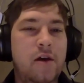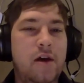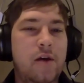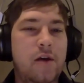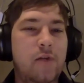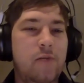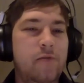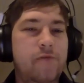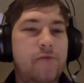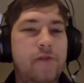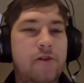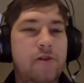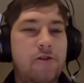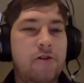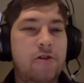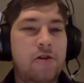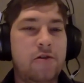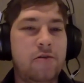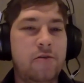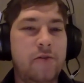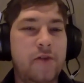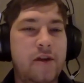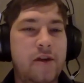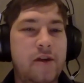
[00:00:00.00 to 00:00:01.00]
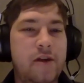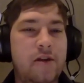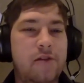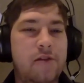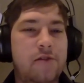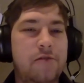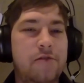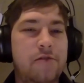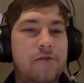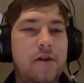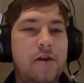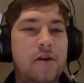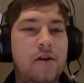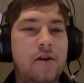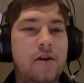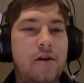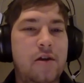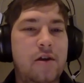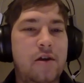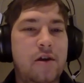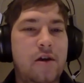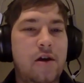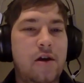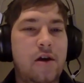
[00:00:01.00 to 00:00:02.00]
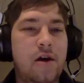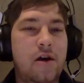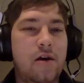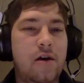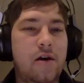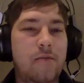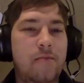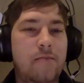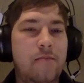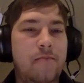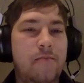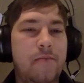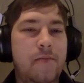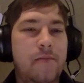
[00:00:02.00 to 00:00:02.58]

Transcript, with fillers: and we'll figure out a way to get through it. Um,